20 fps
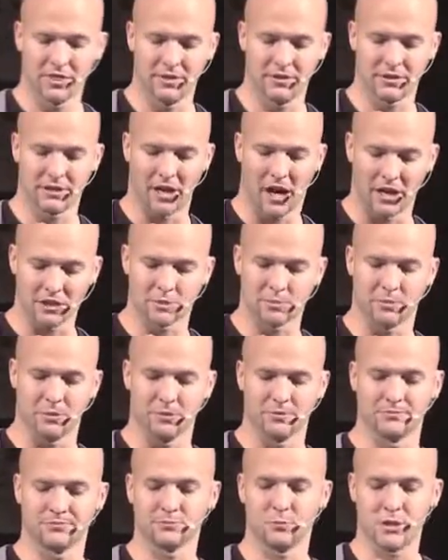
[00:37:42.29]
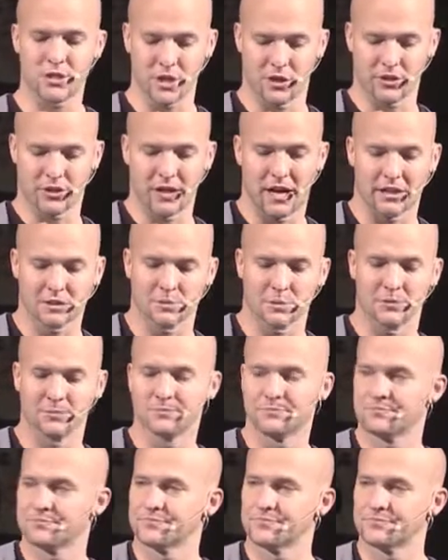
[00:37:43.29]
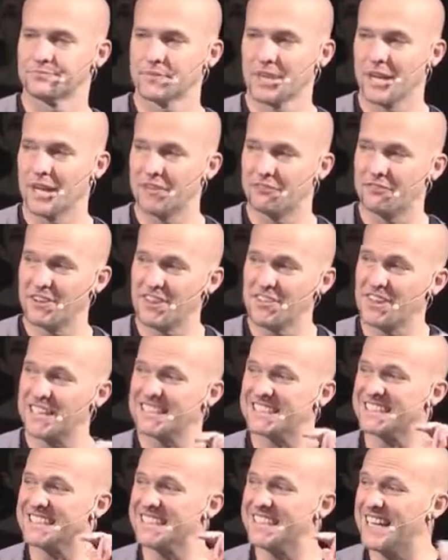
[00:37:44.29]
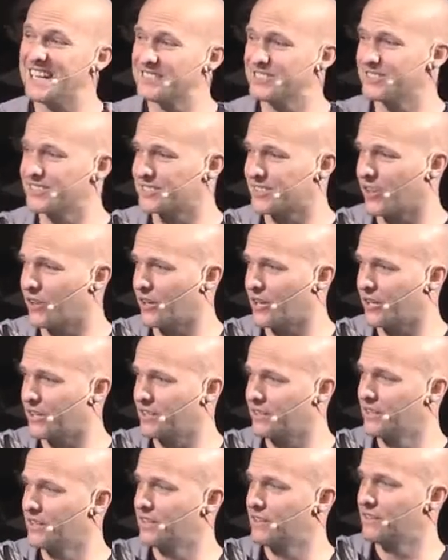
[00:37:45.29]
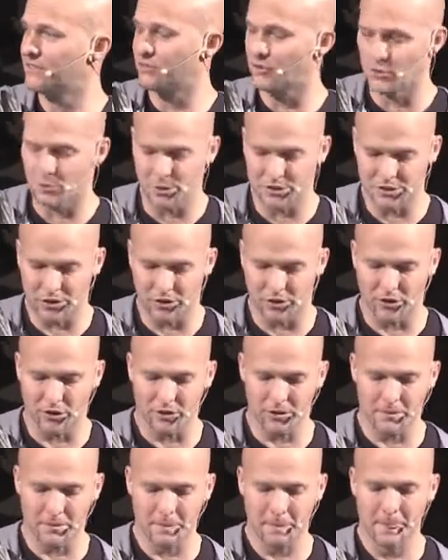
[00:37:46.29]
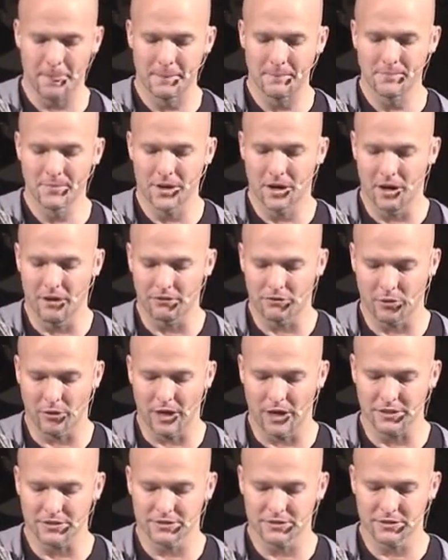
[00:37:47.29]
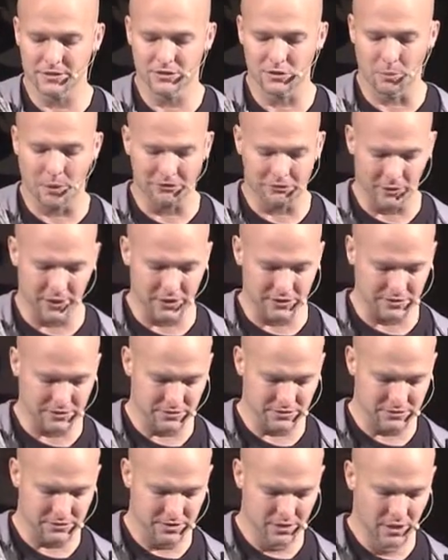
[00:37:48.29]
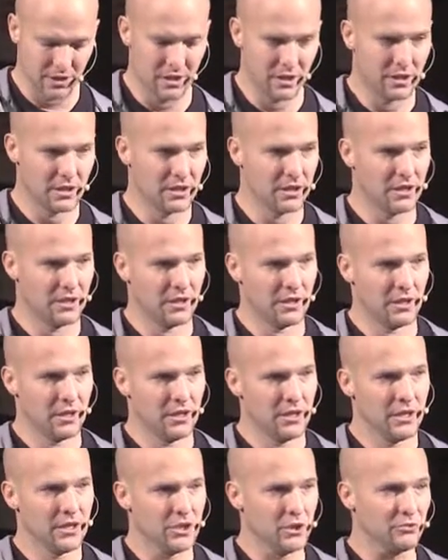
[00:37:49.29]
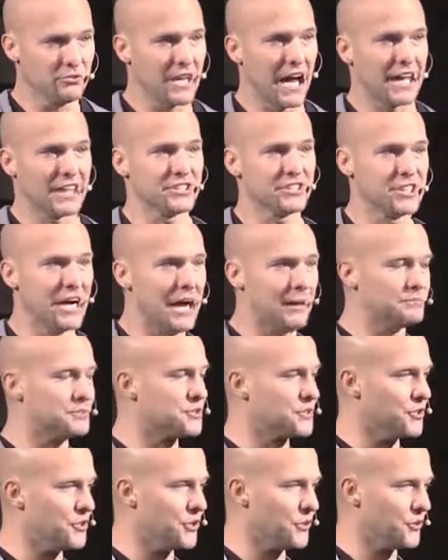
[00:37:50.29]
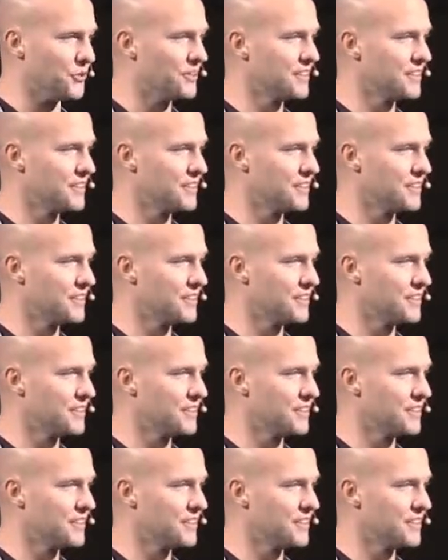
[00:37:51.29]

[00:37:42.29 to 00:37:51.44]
gospel. We share the gospel in faith that it's necessary for the return of Christ. So my friends, you've got a job to do